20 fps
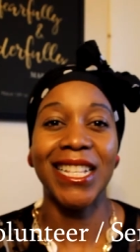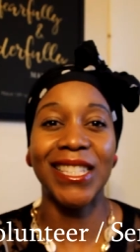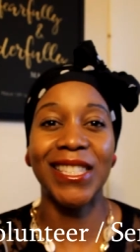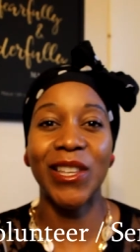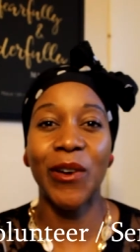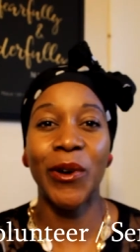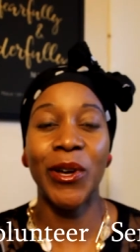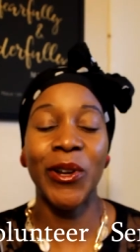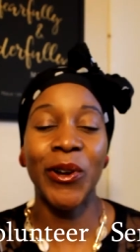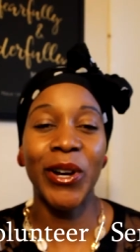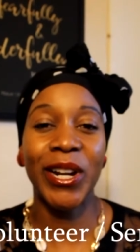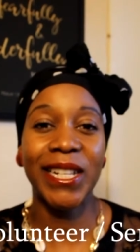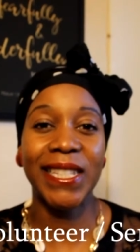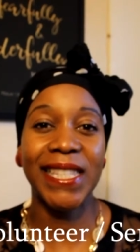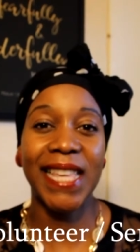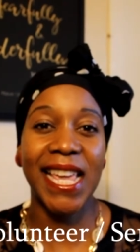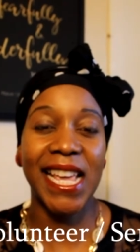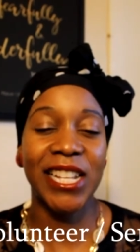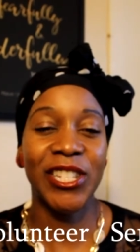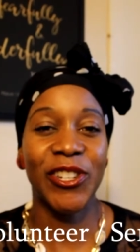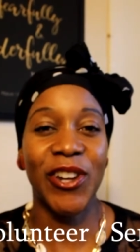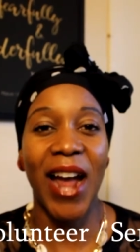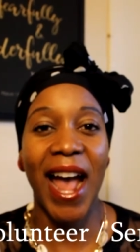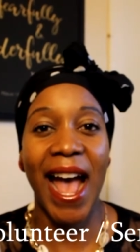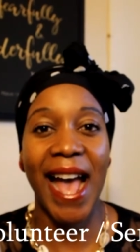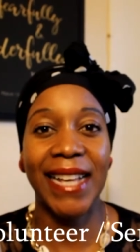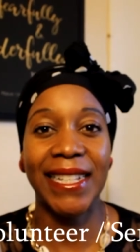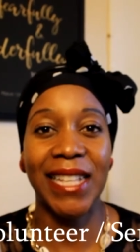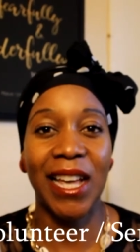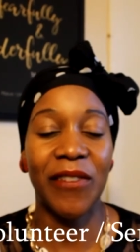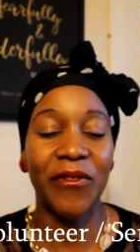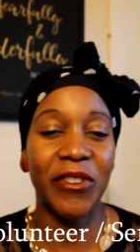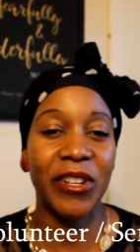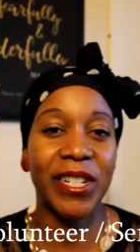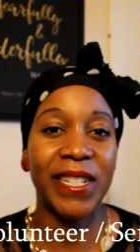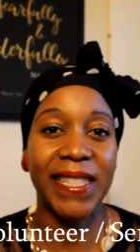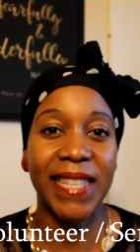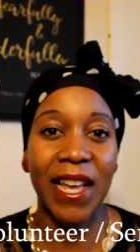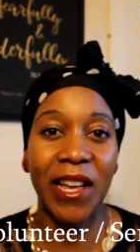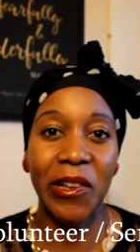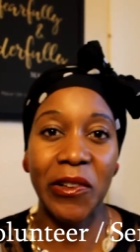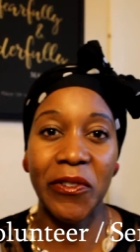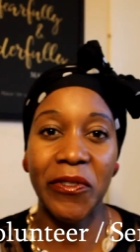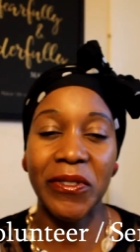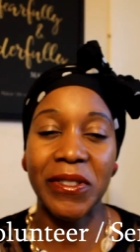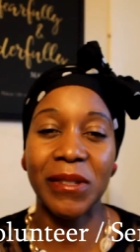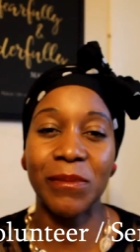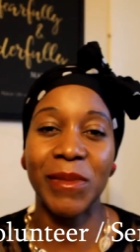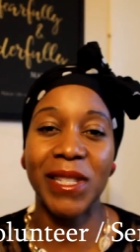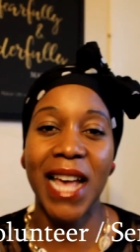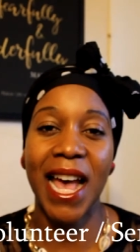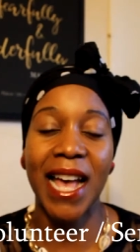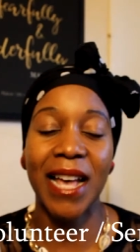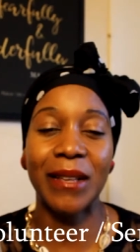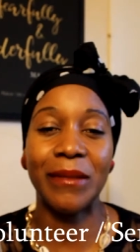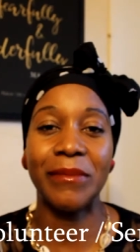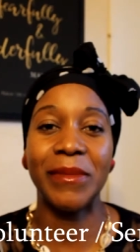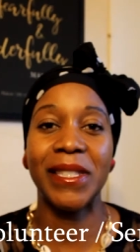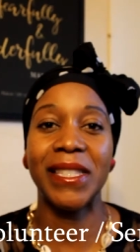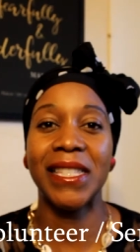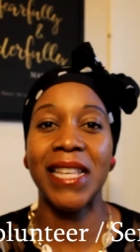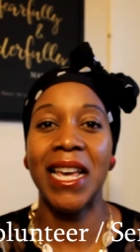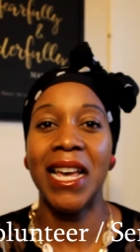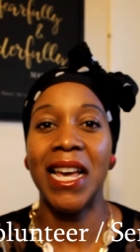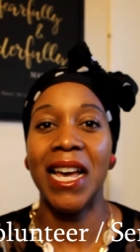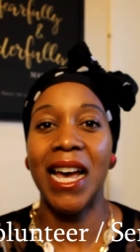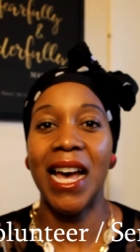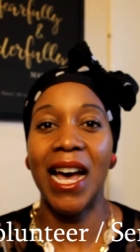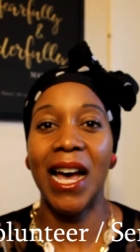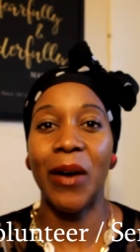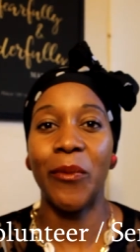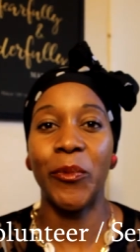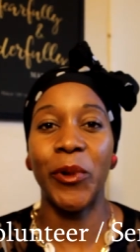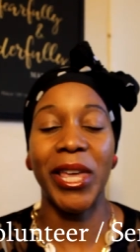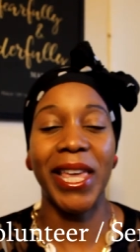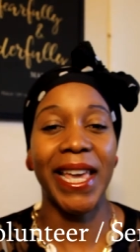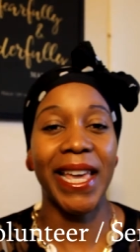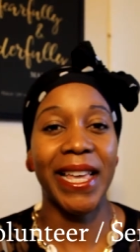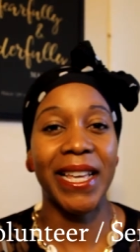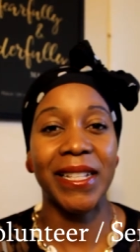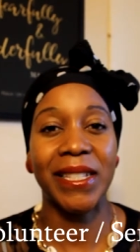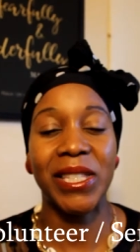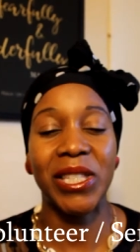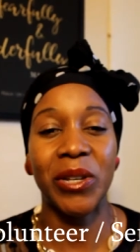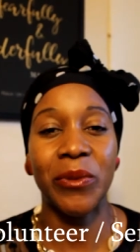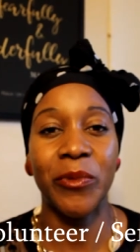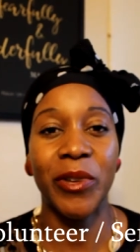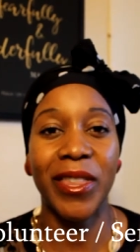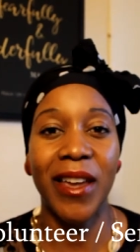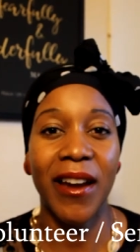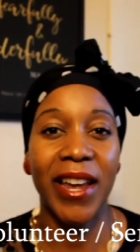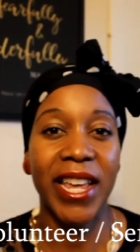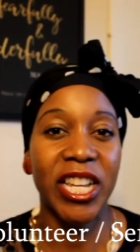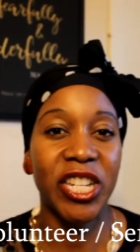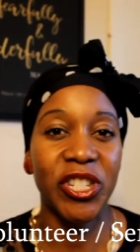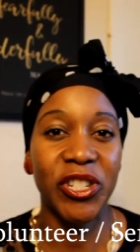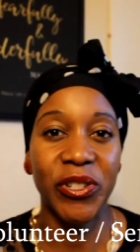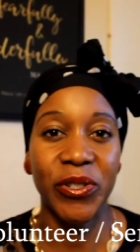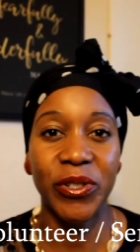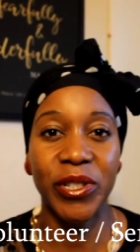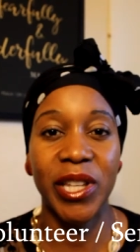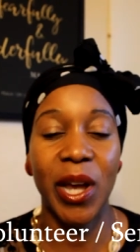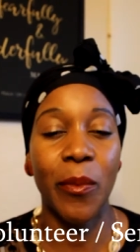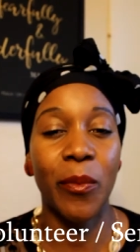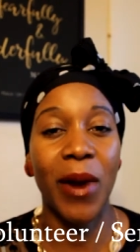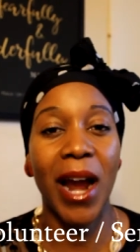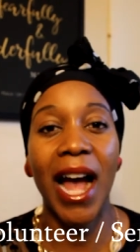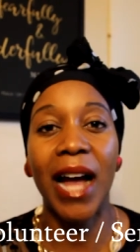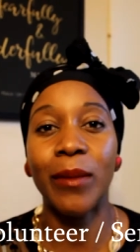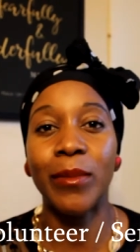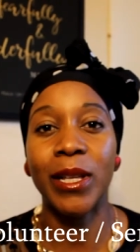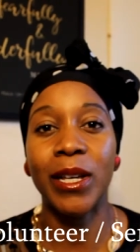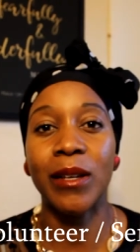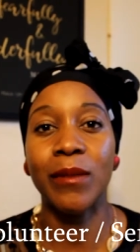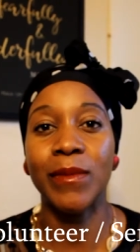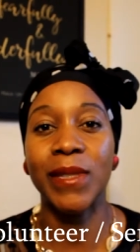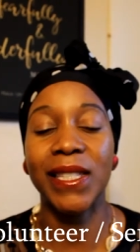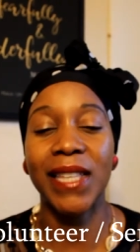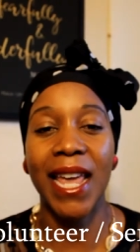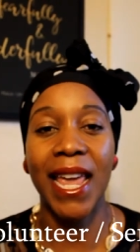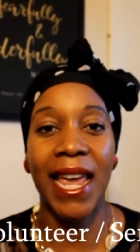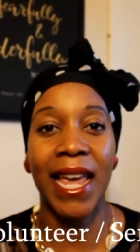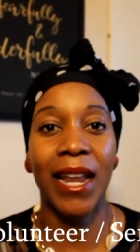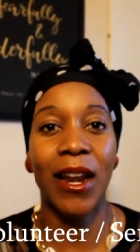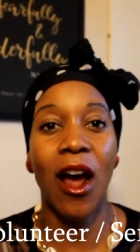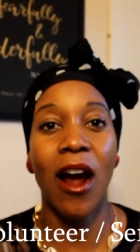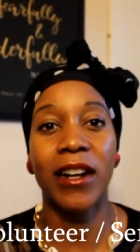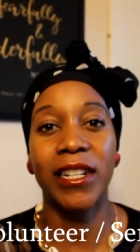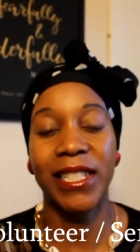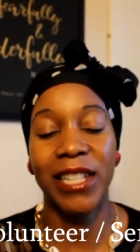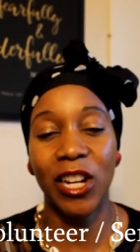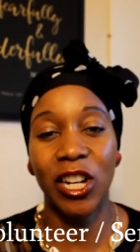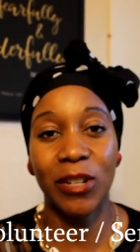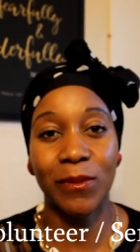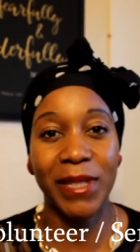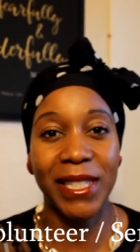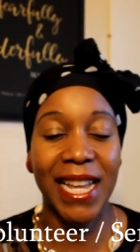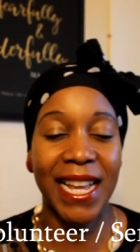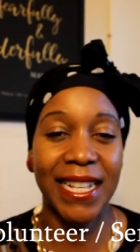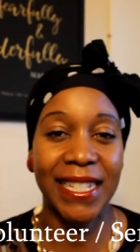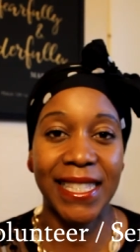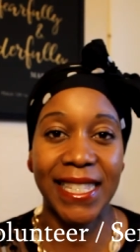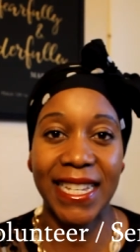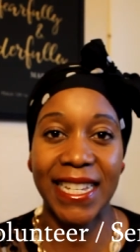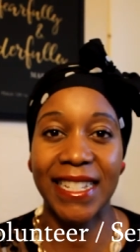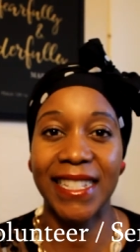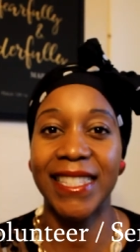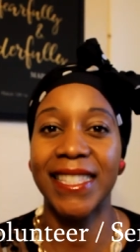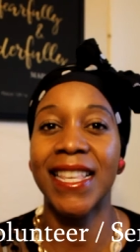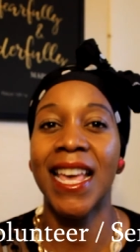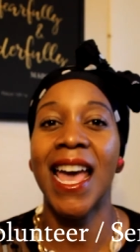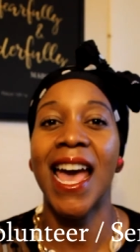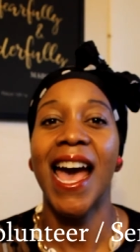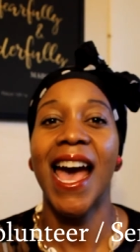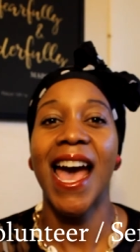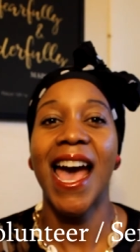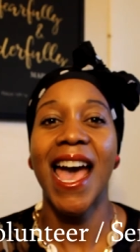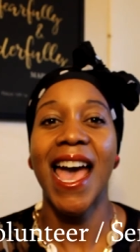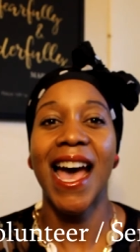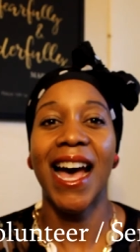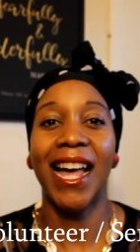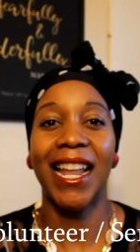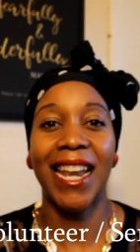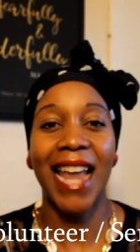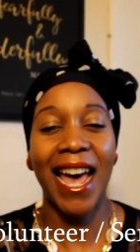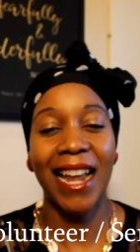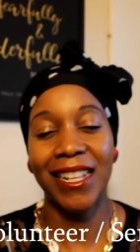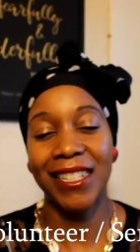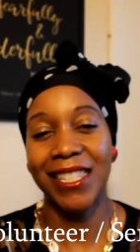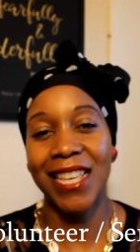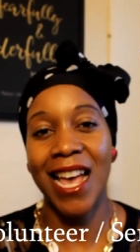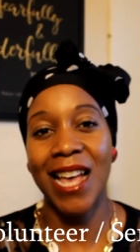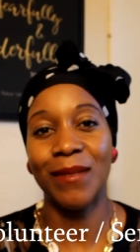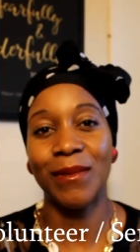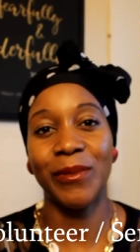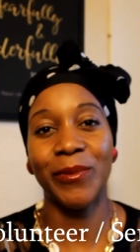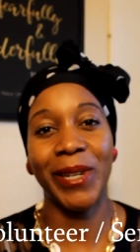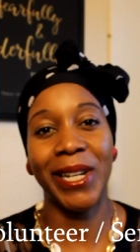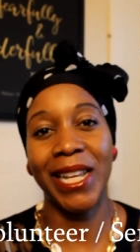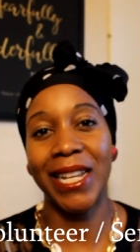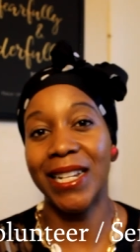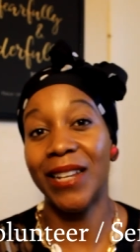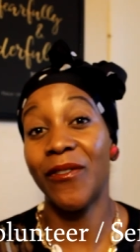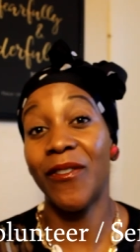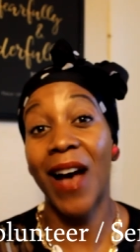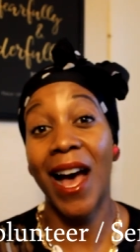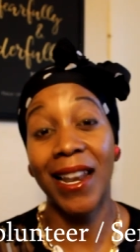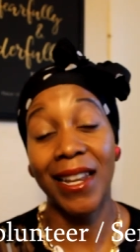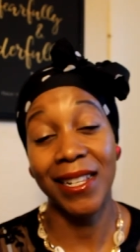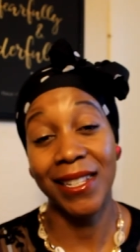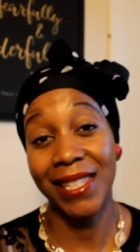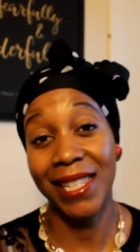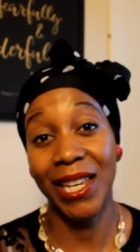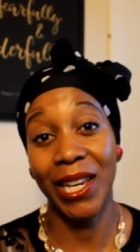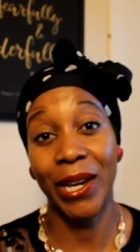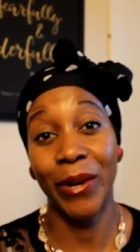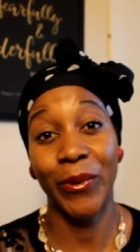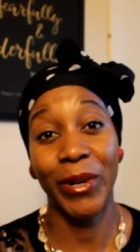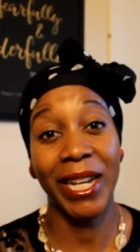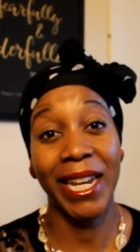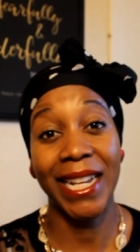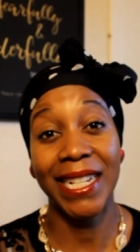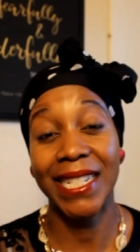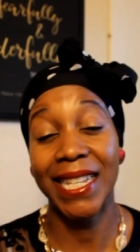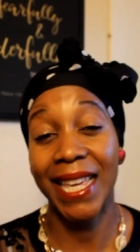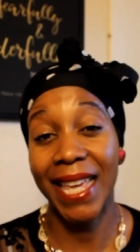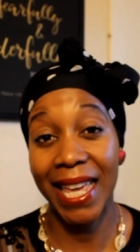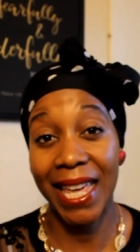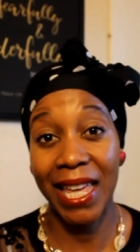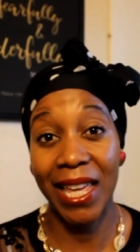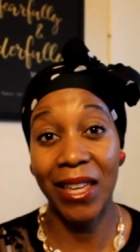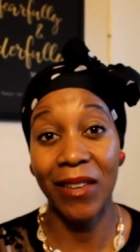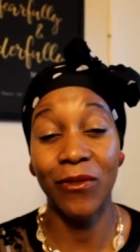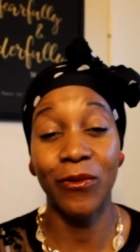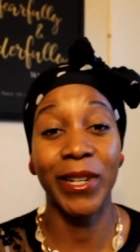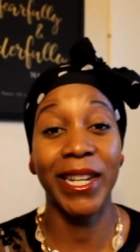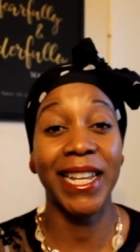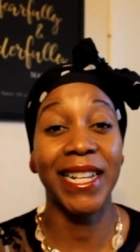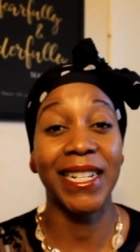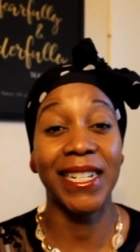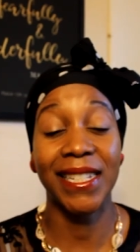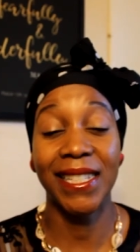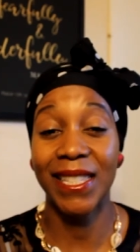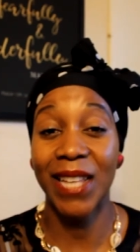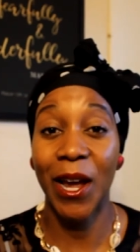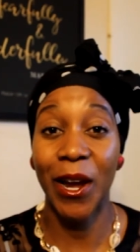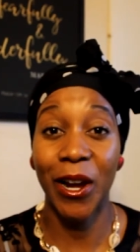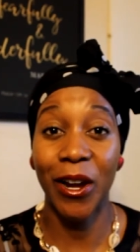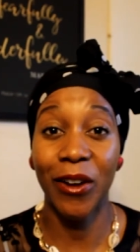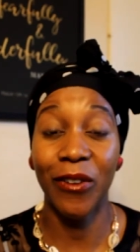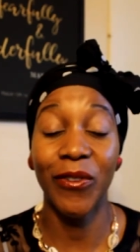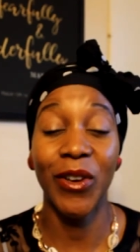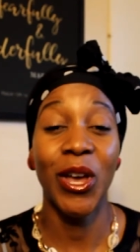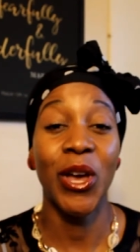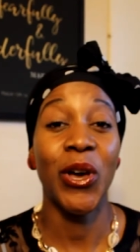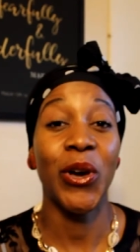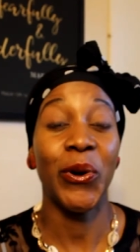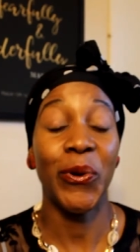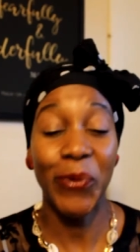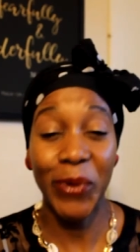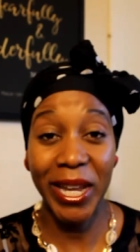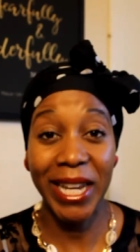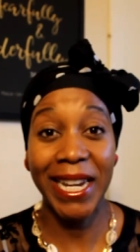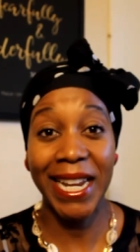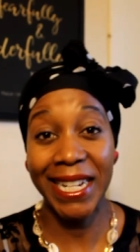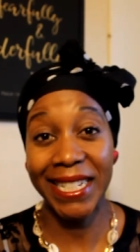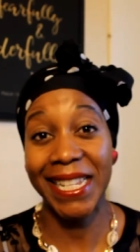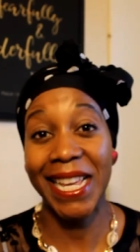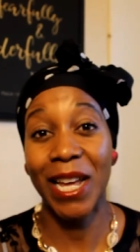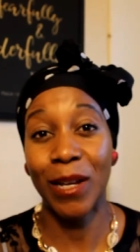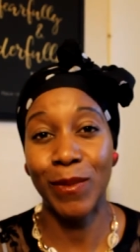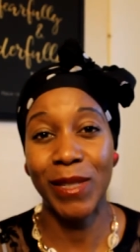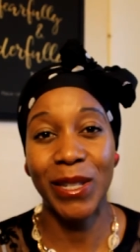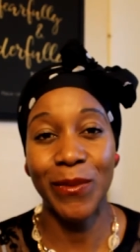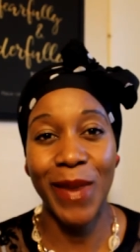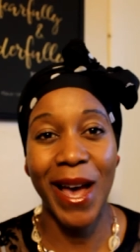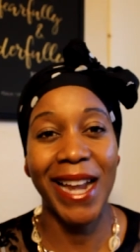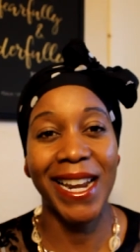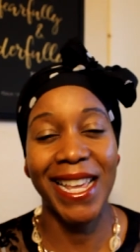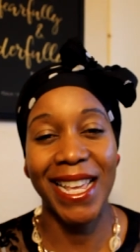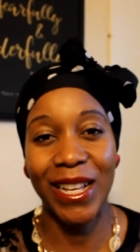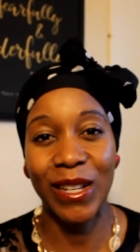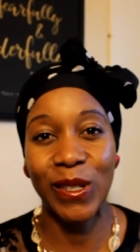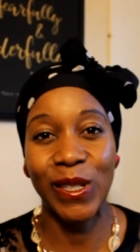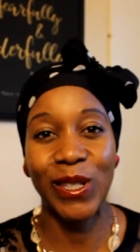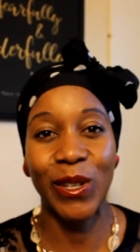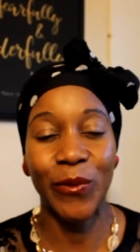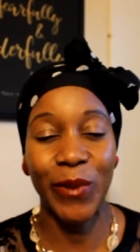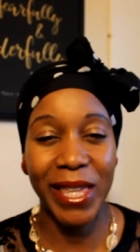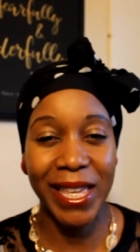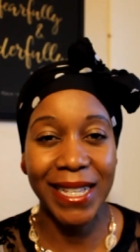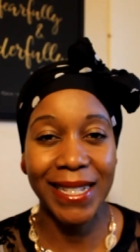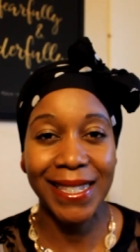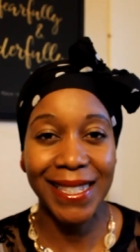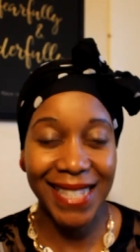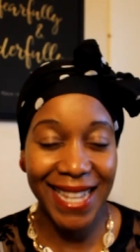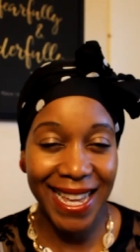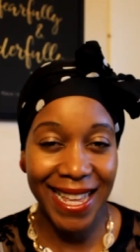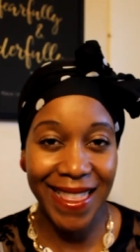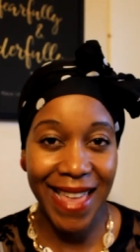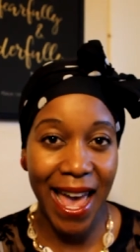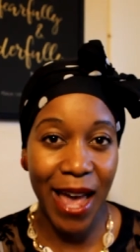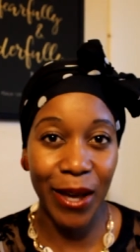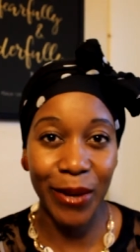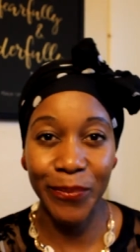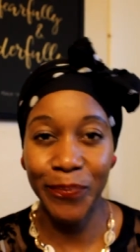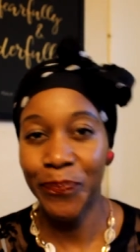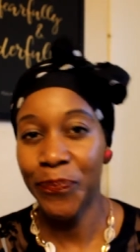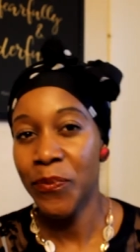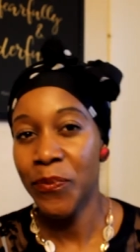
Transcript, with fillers: So in order to get your eyes off yourself, sometimes um, we get consumed with our issues, our problems, and our circumstances. A lot of times we need to volunteer, we need to give, we need to serve, we need to help somebody else so we can see that